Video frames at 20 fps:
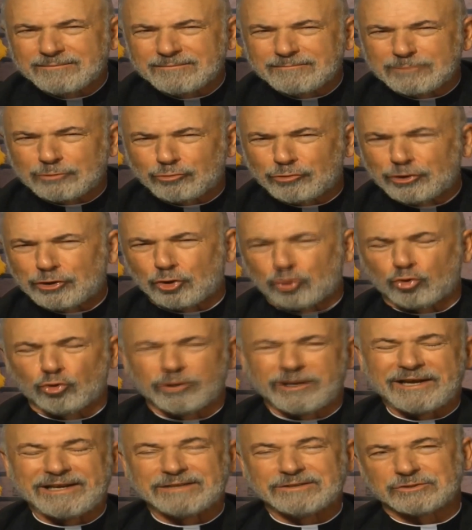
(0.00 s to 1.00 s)
between the good
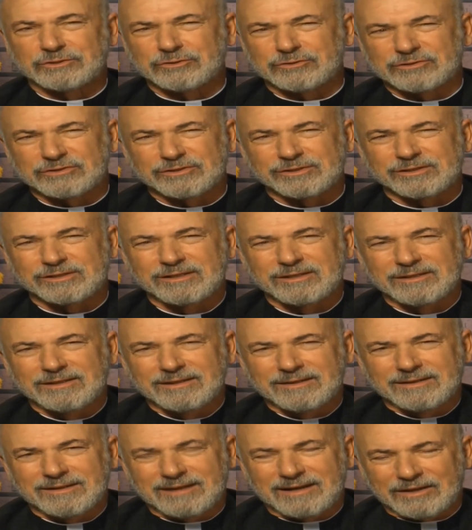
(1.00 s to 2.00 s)
angels
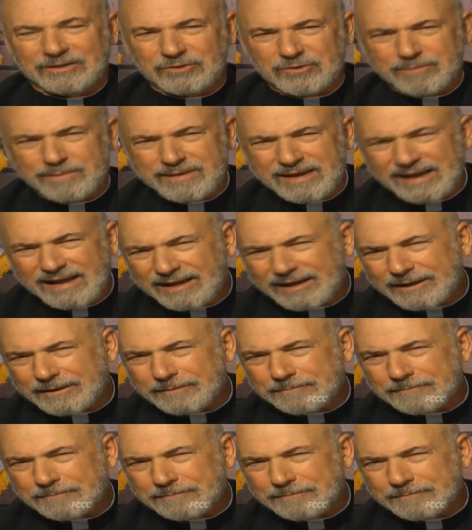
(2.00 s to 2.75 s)
and the bad.